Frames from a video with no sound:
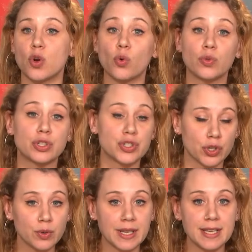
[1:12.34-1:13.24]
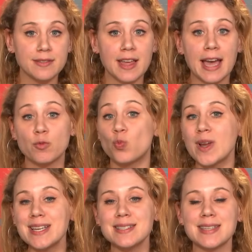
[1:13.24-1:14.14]
told the jury that
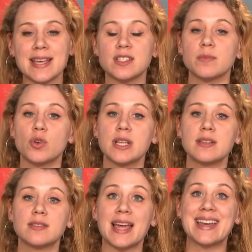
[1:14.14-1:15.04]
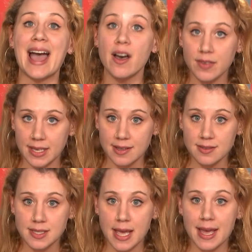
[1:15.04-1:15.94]
witness testimonies and
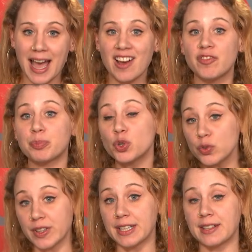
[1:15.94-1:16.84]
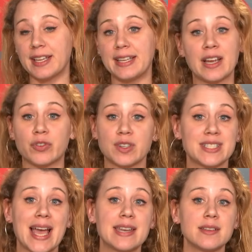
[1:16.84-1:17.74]
evidence have proven he never
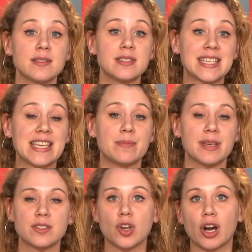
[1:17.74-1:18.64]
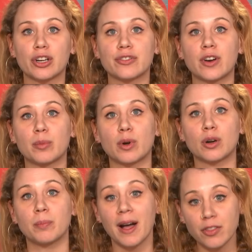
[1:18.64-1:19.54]
intended to keep his daughter from her
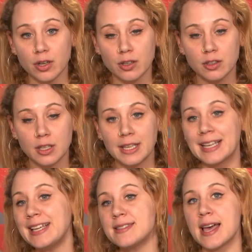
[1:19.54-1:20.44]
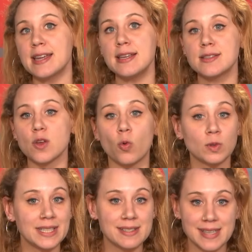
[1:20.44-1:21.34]
mother. He said his
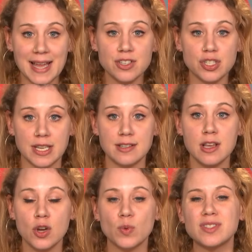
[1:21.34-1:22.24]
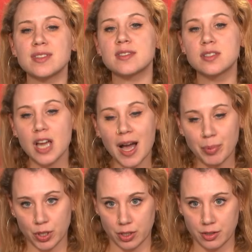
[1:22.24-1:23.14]
only intention was to stop
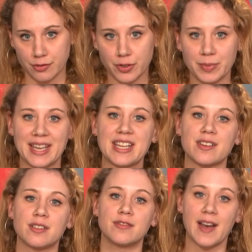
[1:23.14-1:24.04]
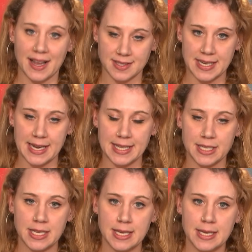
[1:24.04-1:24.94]
her from getting
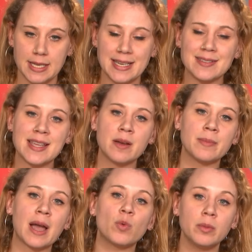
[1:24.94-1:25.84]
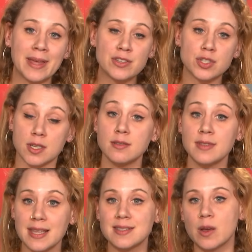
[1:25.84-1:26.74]
vaccinated. Now, Sam, I will mention
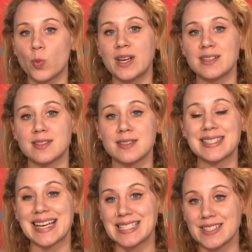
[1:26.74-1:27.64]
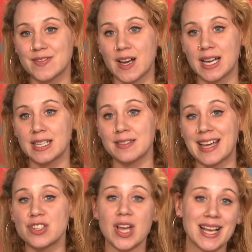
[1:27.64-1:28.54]
that some witnesses testified
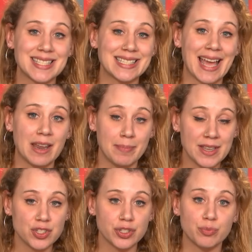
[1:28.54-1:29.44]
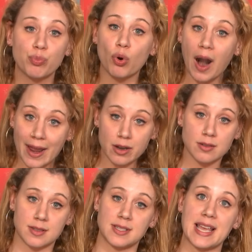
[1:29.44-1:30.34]
that Jackson had mentioned prior
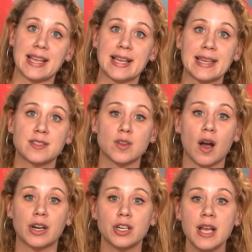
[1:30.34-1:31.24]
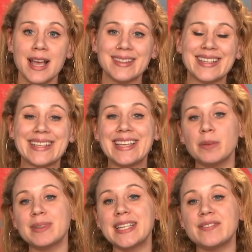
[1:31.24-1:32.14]
to taking his daughter that he
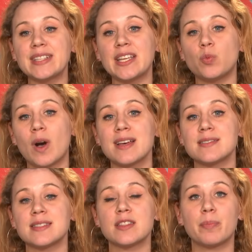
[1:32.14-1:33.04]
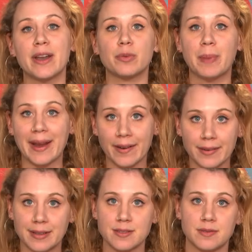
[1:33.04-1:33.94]
believed he was the better
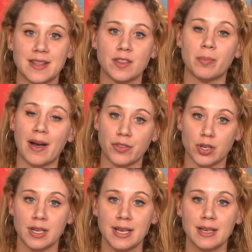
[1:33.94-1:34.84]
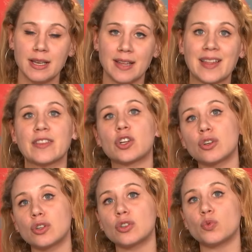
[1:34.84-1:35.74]
parent than the mother and that the
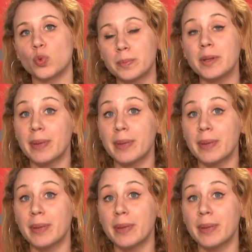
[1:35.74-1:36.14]
girl would be